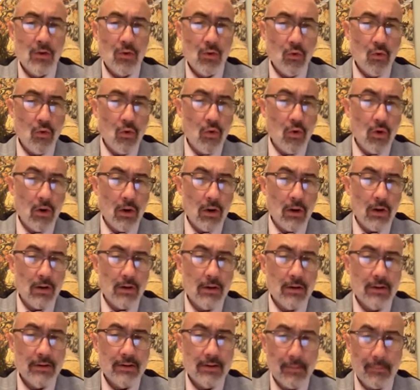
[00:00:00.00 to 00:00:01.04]

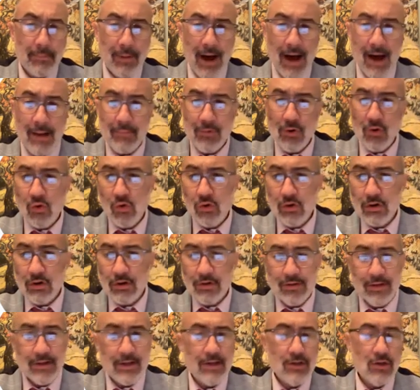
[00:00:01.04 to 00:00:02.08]
or the Bomb
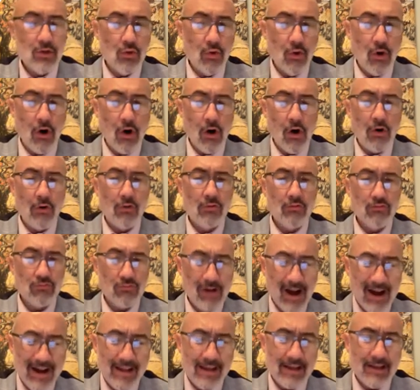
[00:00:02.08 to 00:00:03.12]
Quarterly. You
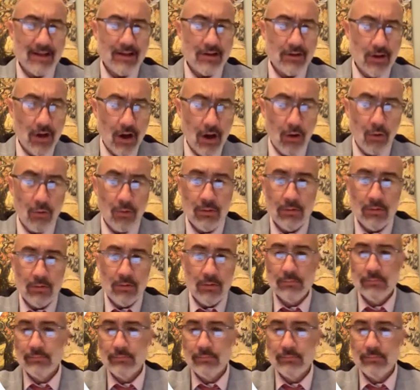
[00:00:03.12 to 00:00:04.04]
already know